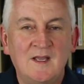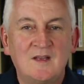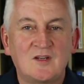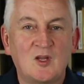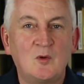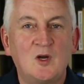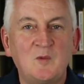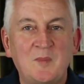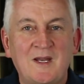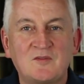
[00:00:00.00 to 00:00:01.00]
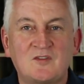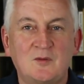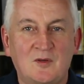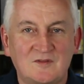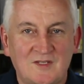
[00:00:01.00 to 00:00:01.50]
So the work we've been able to do
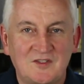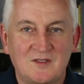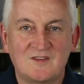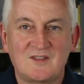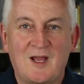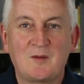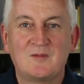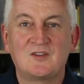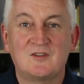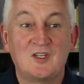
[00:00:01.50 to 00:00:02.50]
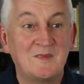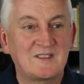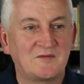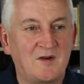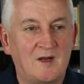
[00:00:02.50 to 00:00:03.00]
with organizations is to help them to
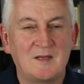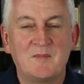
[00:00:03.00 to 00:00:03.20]
demystify it,